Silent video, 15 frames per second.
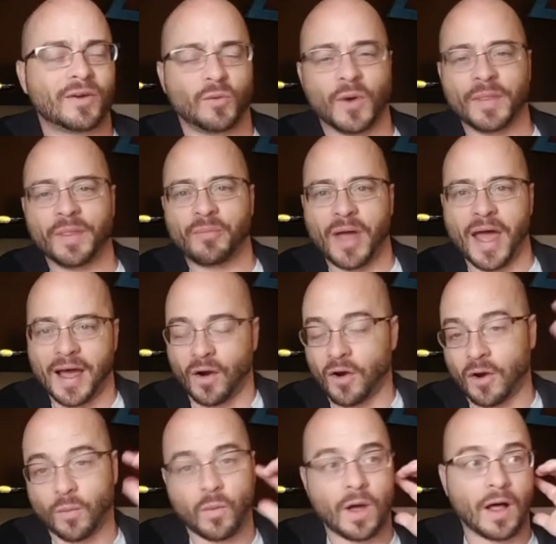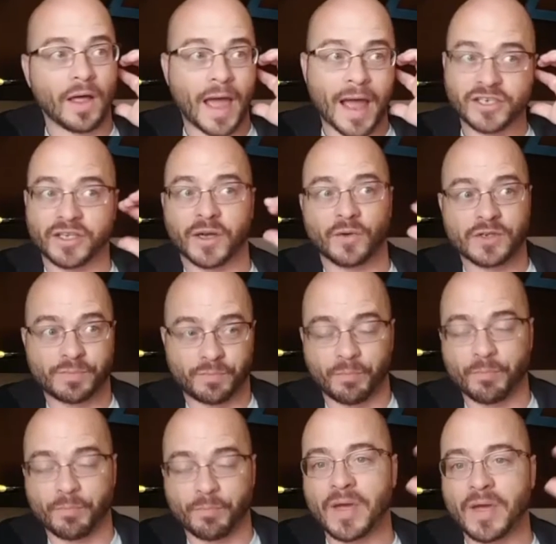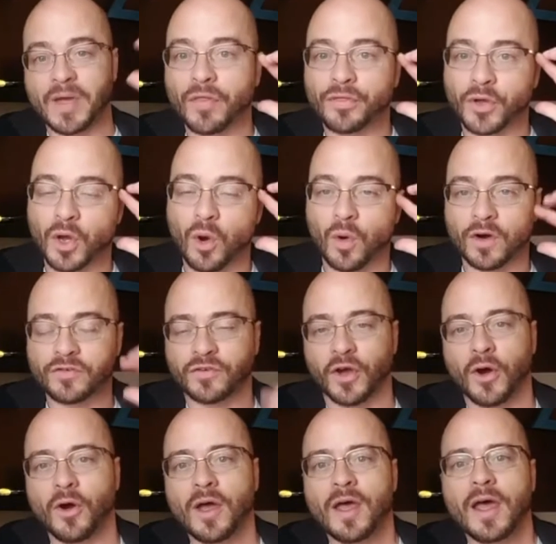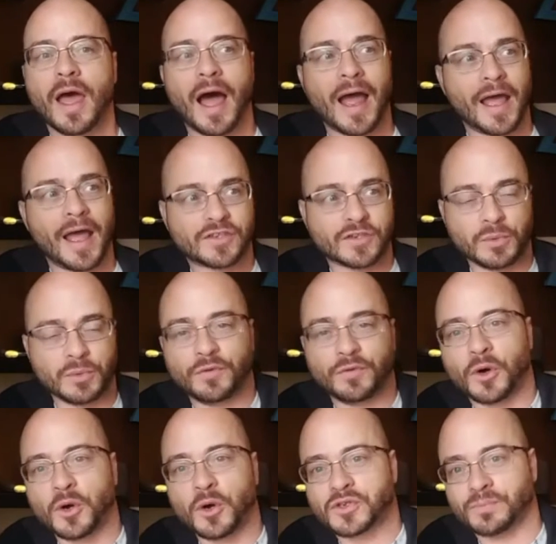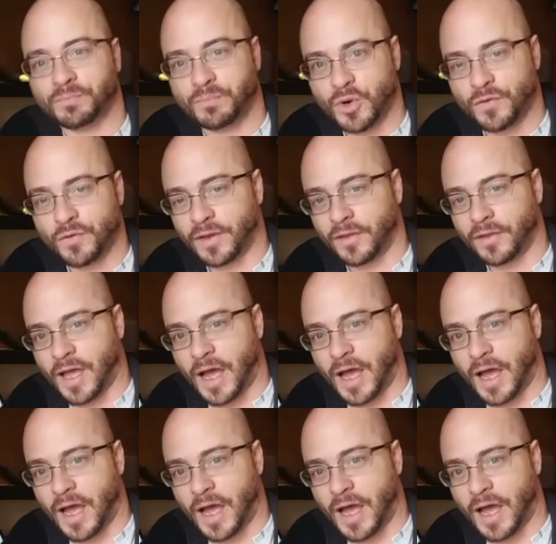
actually it was maybe a month ago or so, I had some new folks move into the